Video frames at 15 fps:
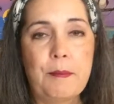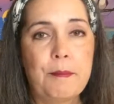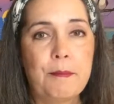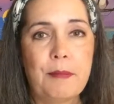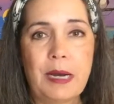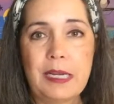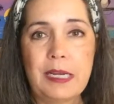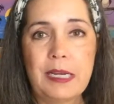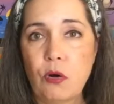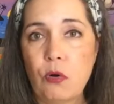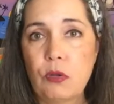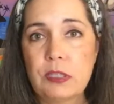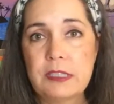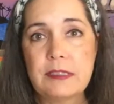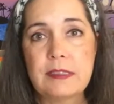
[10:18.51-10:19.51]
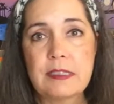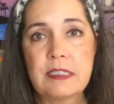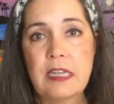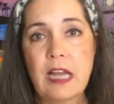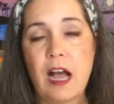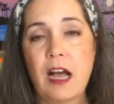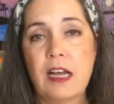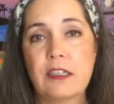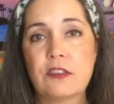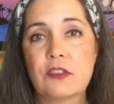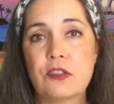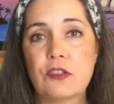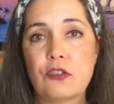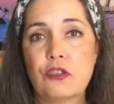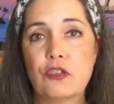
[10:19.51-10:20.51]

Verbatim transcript: My goal is not